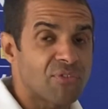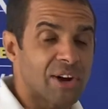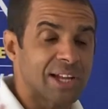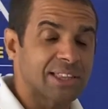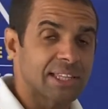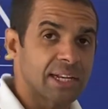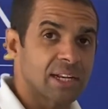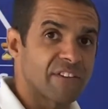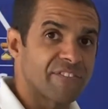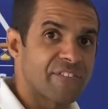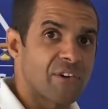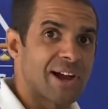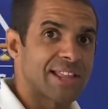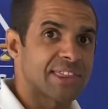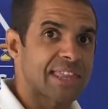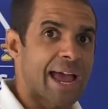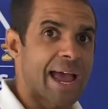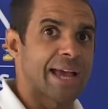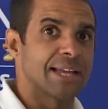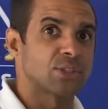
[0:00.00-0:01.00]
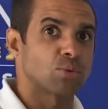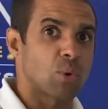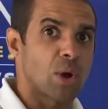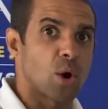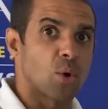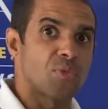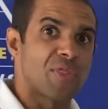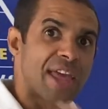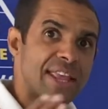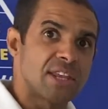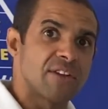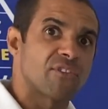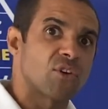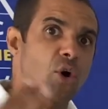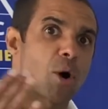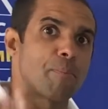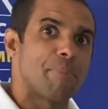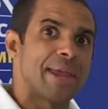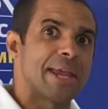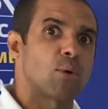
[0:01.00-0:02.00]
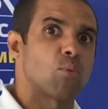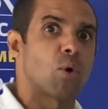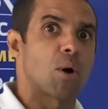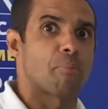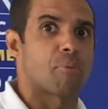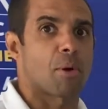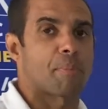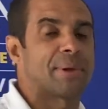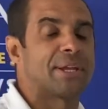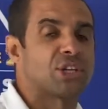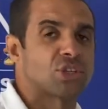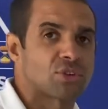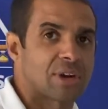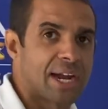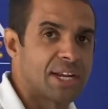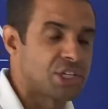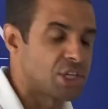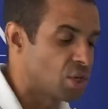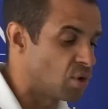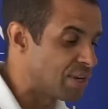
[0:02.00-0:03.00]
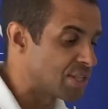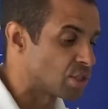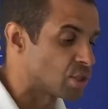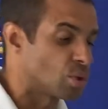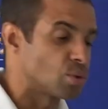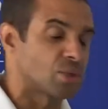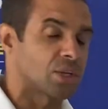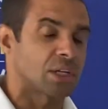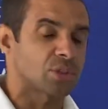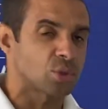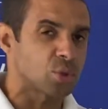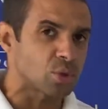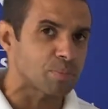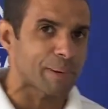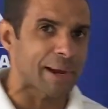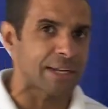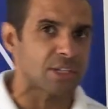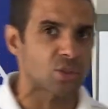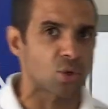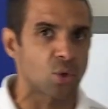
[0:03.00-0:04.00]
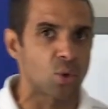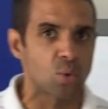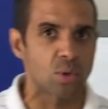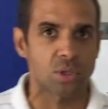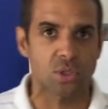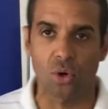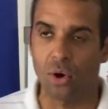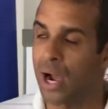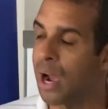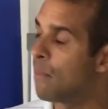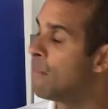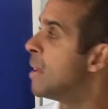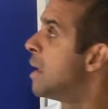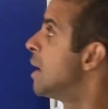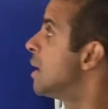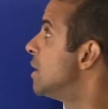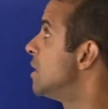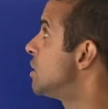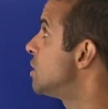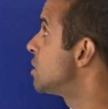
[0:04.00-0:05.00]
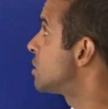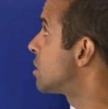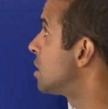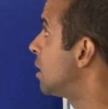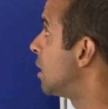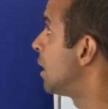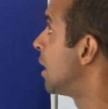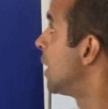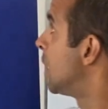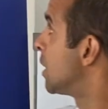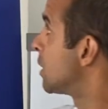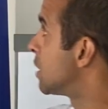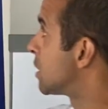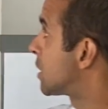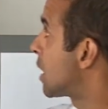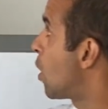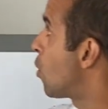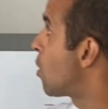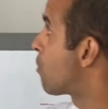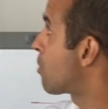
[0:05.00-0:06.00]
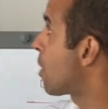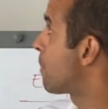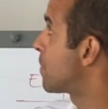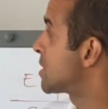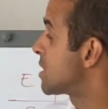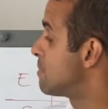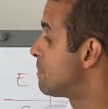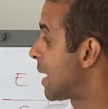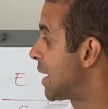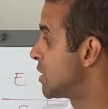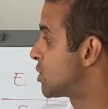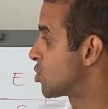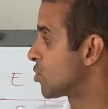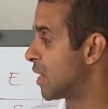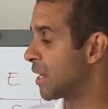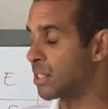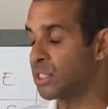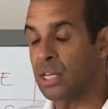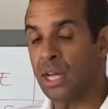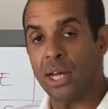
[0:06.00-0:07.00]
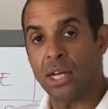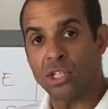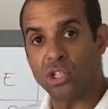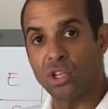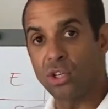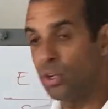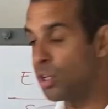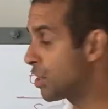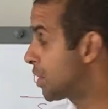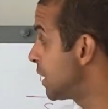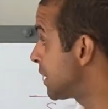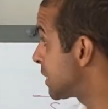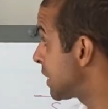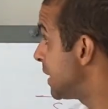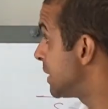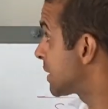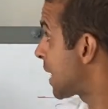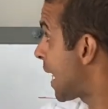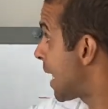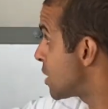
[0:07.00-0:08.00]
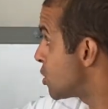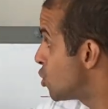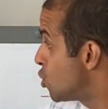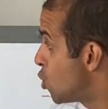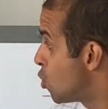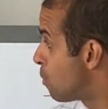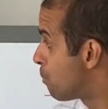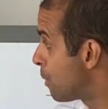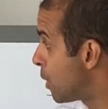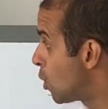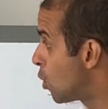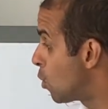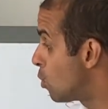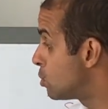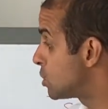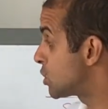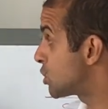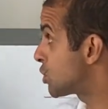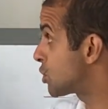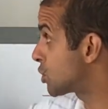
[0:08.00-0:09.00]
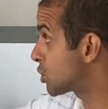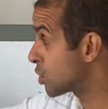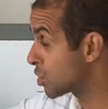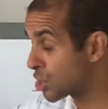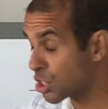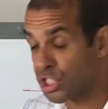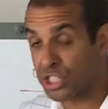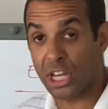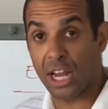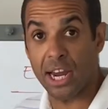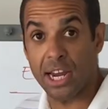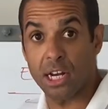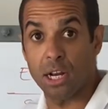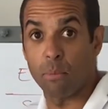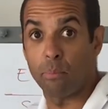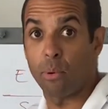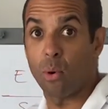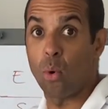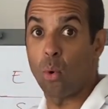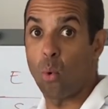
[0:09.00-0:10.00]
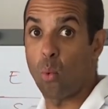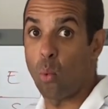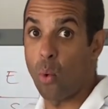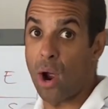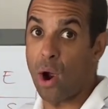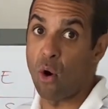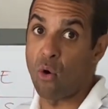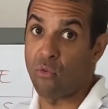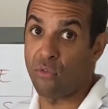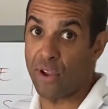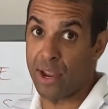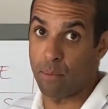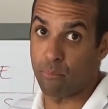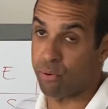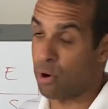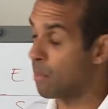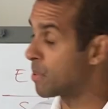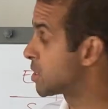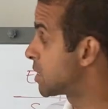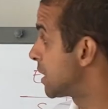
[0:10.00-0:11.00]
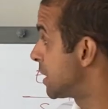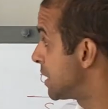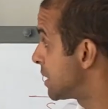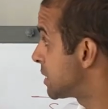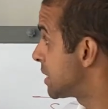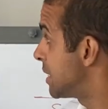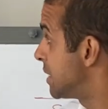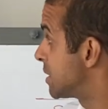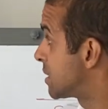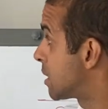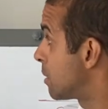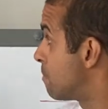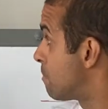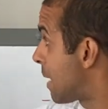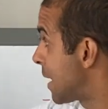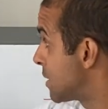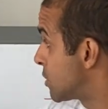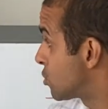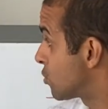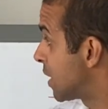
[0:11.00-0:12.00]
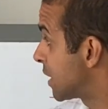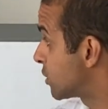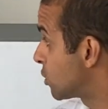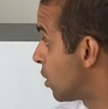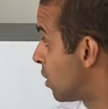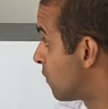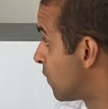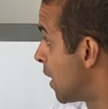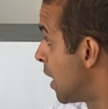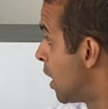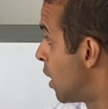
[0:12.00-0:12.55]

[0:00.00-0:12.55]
identified that as well, then you've got to pick what property strategy you're into. So I talk about this all the time. This is the Delta Property Matrix. So this is how you build sustainable wealth in property. This is the matrix of